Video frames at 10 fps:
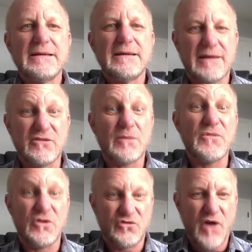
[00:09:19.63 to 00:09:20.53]
get
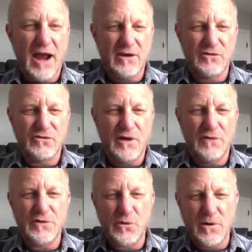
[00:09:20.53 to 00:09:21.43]
something to track
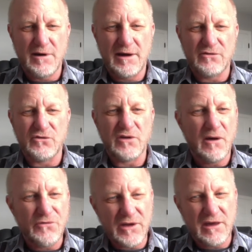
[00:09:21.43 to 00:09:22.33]
yourself and organize
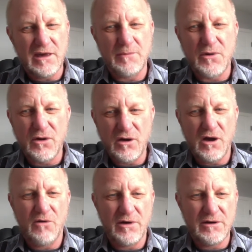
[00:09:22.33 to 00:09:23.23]
yourself to keep
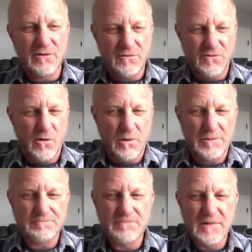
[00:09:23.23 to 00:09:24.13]
going forward.
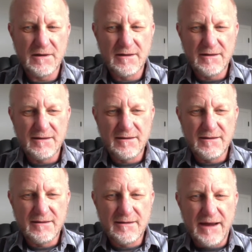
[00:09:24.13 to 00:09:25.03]

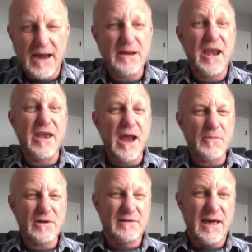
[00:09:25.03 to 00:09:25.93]
And
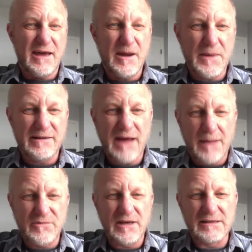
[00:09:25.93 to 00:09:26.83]
number 10 on my
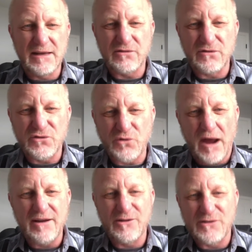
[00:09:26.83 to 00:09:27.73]
top 10 list of
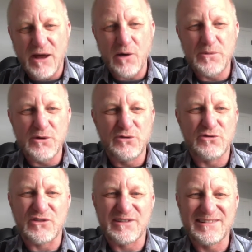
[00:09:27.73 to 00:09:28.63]
strategies to help you
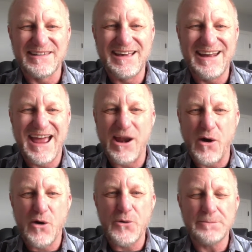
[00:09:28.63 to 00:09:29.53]
to succeed at
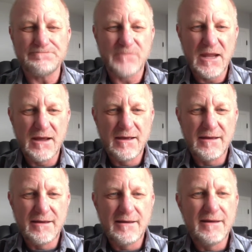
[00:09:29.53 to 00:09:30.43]
home,
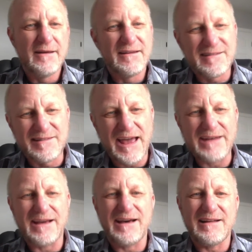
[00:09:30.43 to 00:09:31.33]

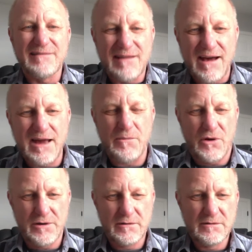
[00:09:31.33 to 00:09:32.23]
set a
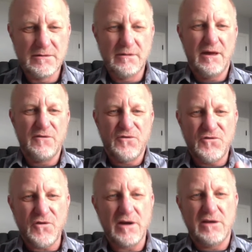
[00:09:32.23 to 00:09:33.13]
timer in
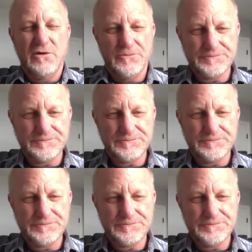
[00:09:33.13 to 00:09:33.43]
front of you